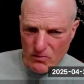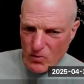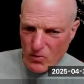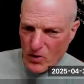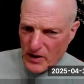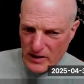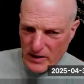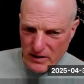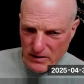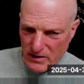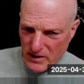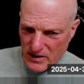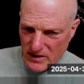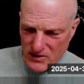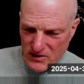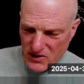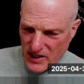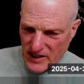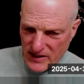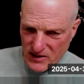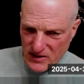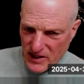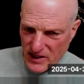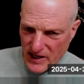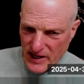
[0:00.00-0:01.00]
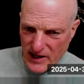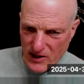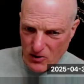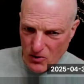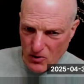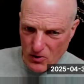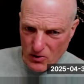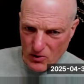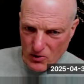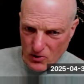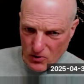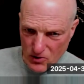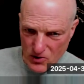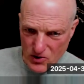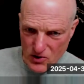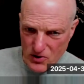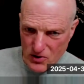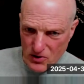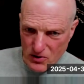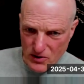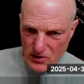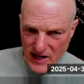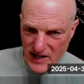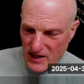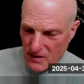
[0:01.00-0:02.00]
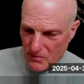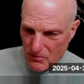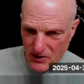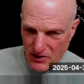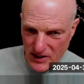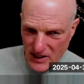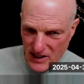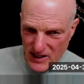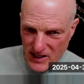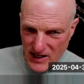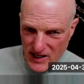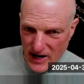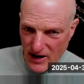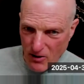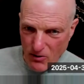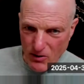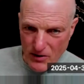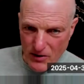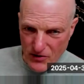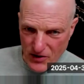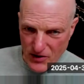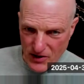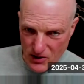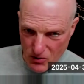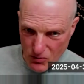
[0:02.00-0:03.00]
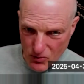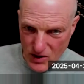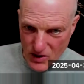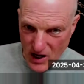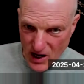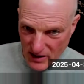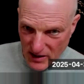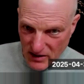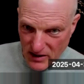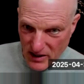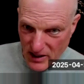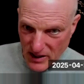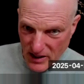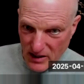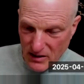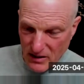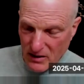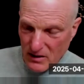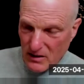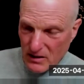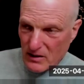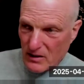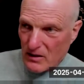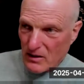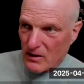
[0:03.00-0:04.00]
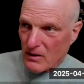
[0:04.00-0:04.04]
what Insight Dialogue looks to anybody now. I think you got that.